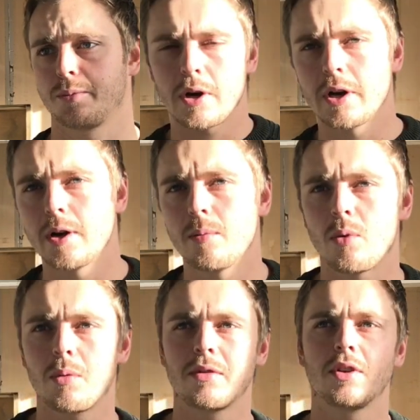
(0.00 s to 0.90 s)

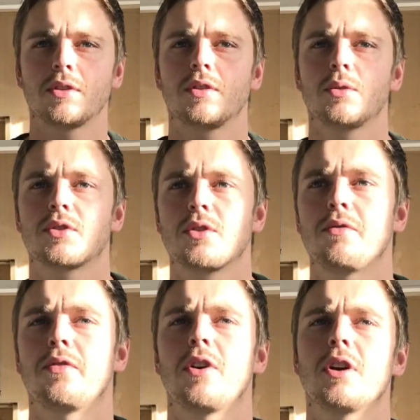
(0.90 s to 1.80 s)
What we've done till so
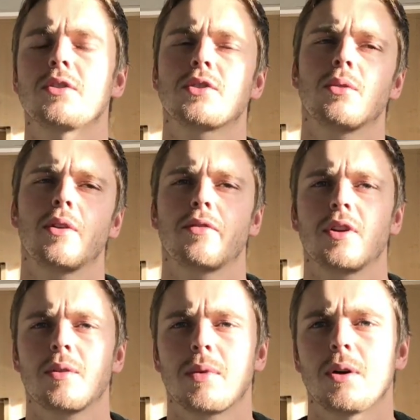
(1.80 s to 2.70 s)
far, so I
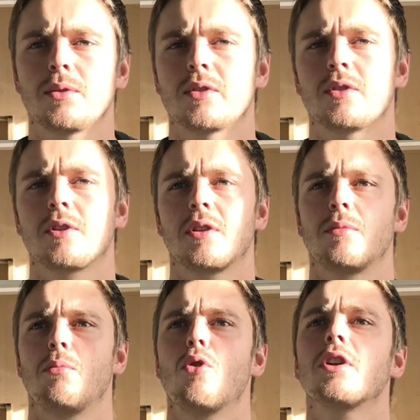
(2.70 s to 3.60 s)
think about
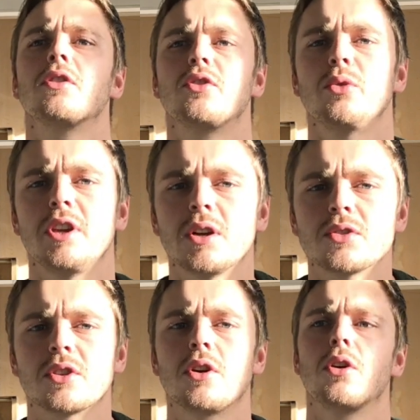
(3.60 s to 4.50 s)
more than 2
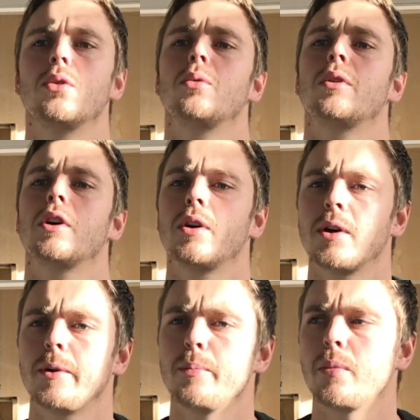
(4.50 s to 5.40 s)
years ago,
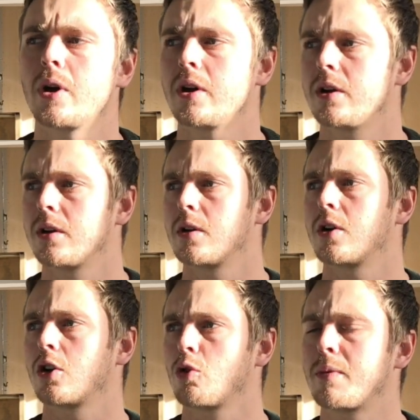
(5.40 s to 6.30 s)

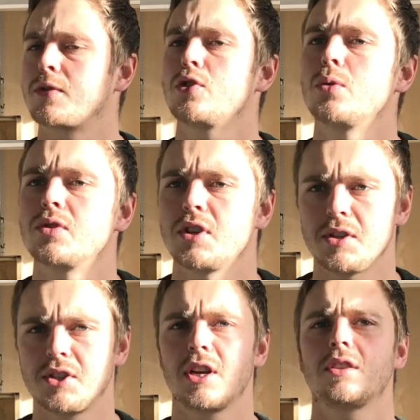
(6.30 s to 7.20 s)
a group of students
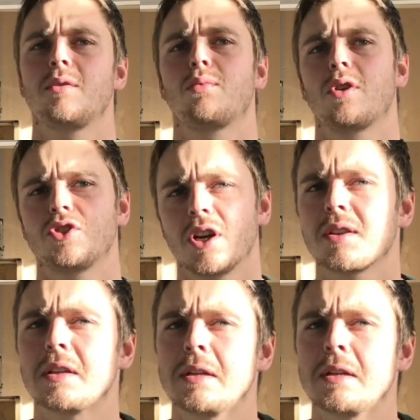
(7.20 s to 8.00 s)
initiated the project.